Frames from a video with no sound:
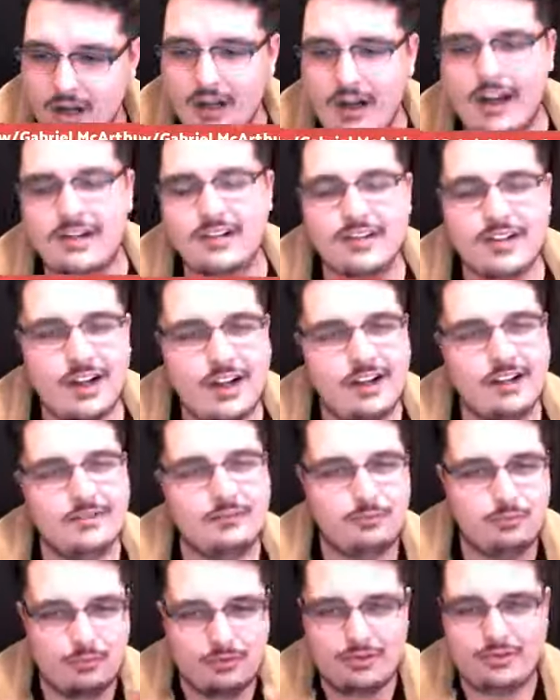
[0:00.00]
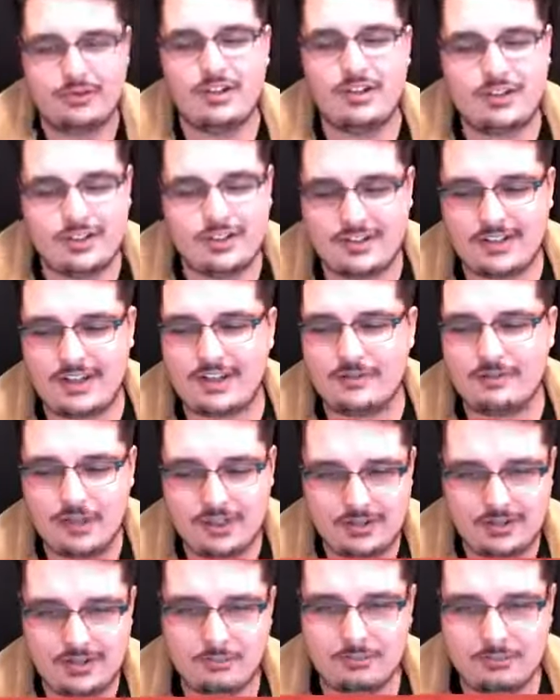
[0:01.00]
I saw,
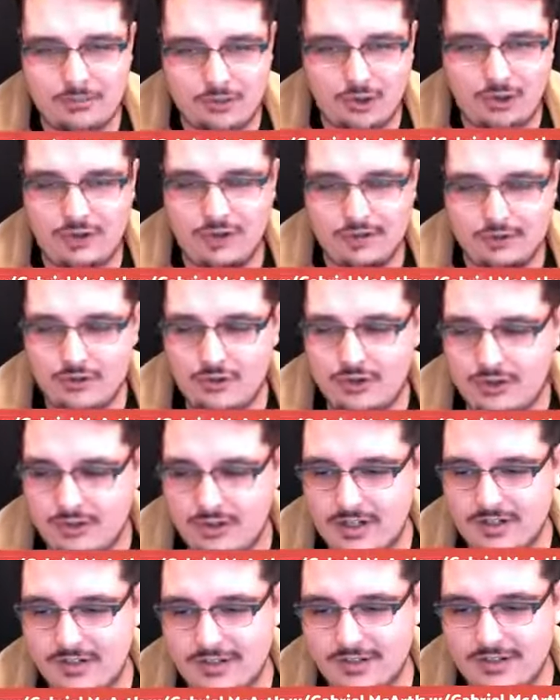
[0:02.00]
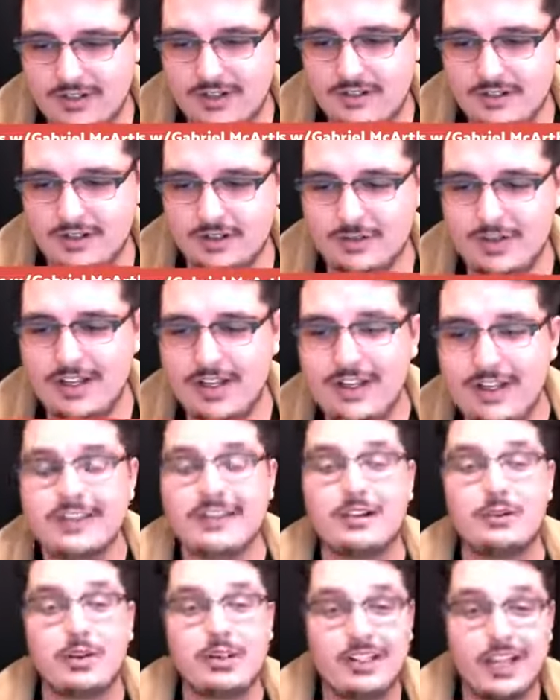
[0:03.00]
just to address this here too,
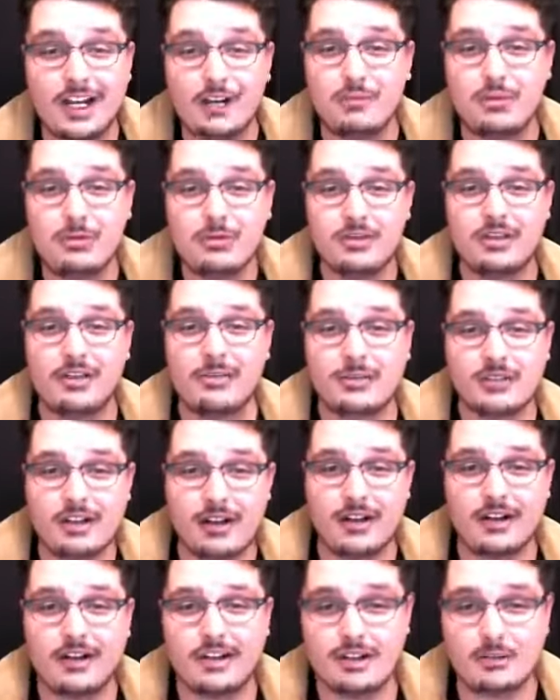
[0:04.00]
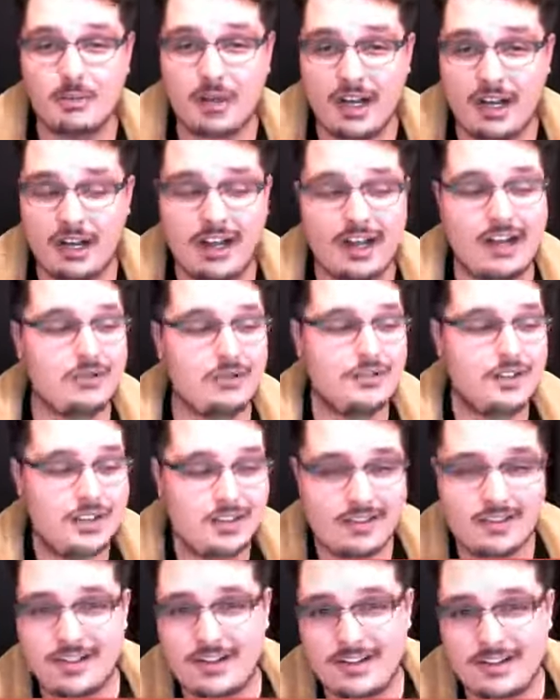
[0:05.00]
there were a lot of people that were talking about how
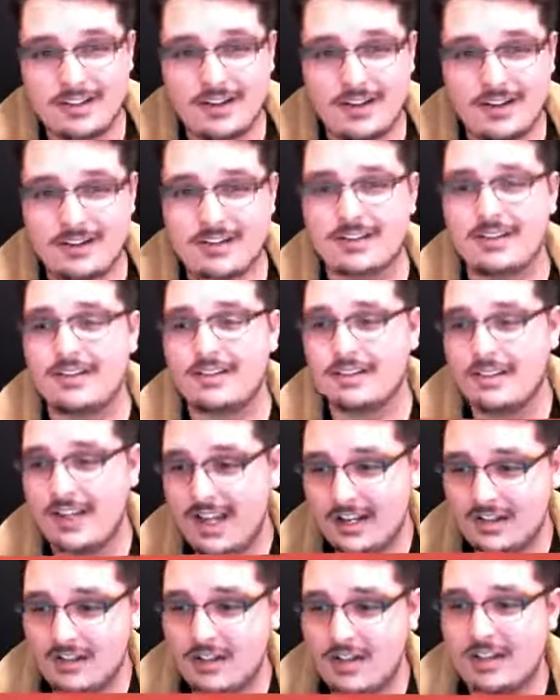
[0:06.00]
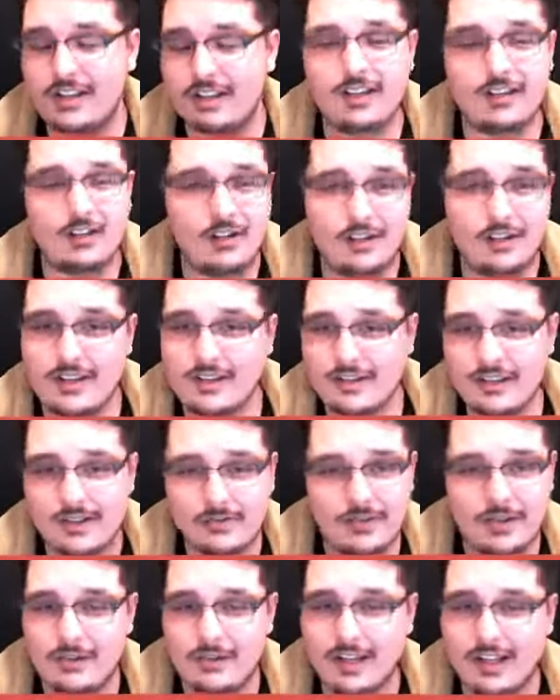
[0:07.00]
Disney sucks and The Last Jedi and all that
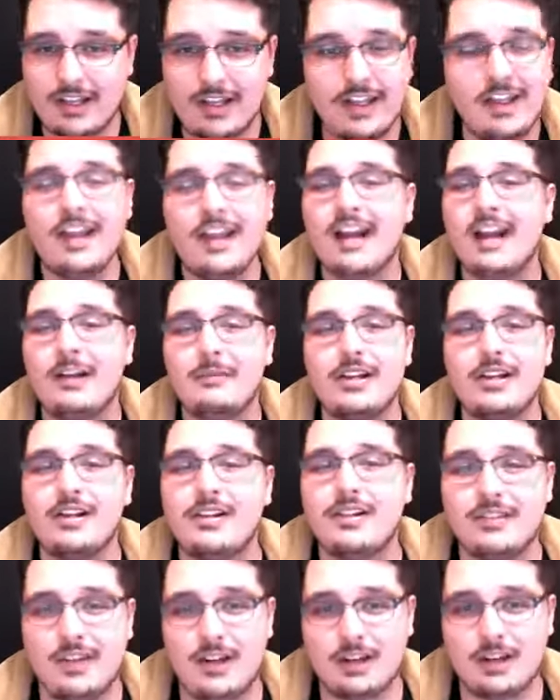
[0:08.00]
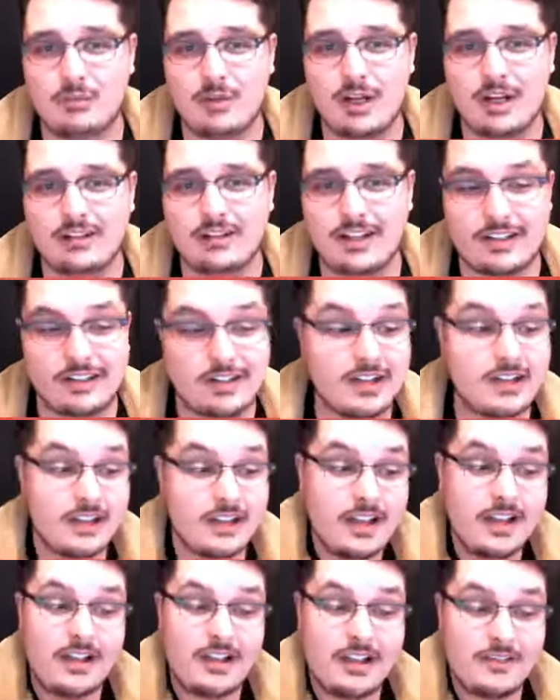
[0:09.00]
stuff like that. I'm not here to talk about that.
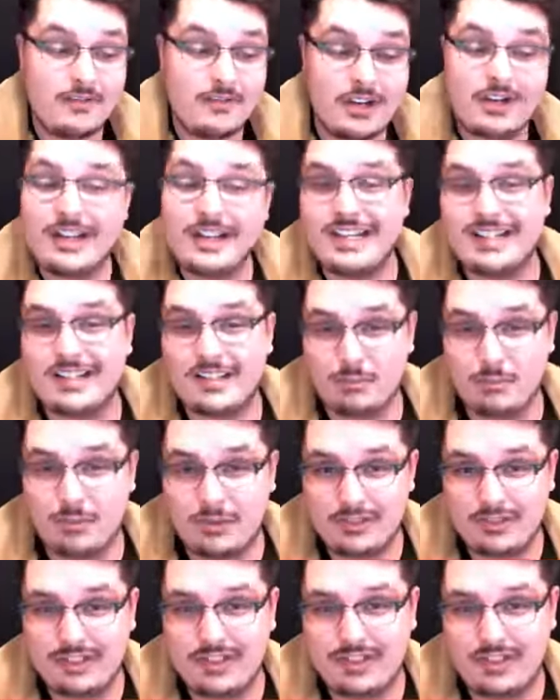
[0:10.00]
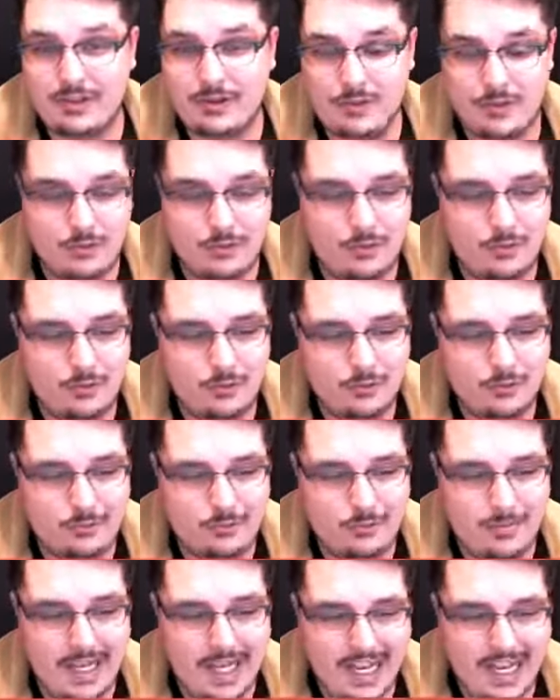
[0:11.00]
There is a political
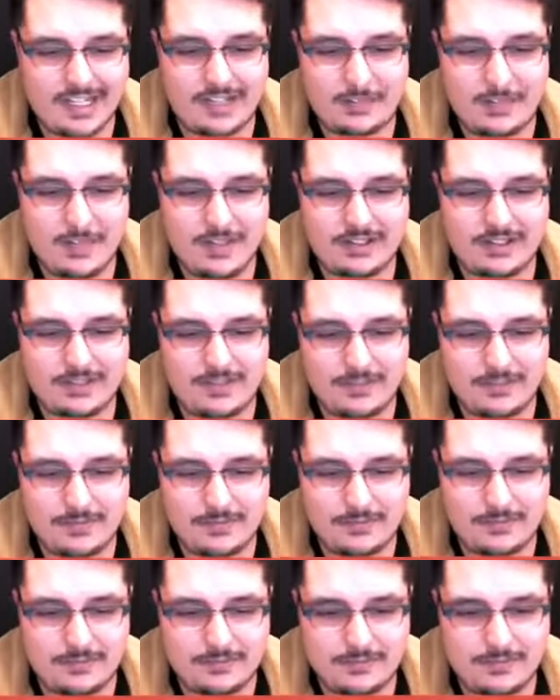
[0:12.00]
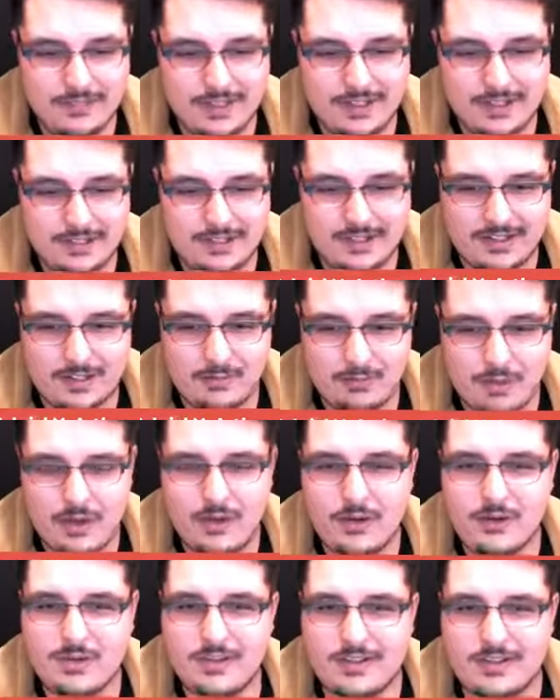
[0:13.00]
aspect of this, I
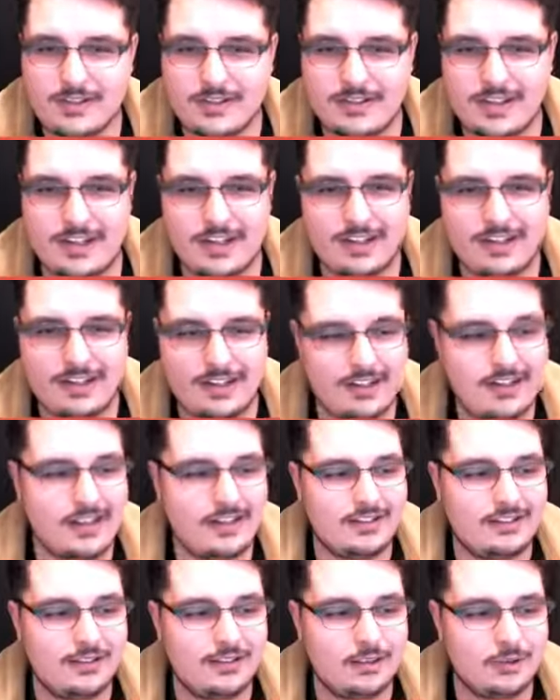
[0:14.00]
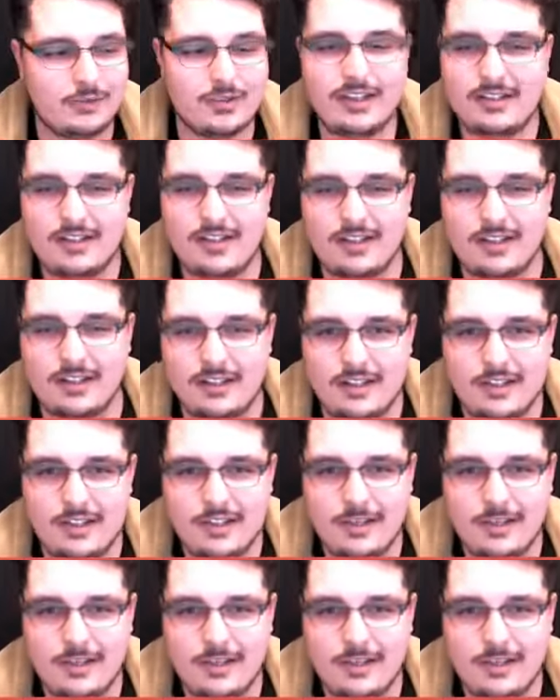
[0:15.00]
suppose, is that in that, you know, Disney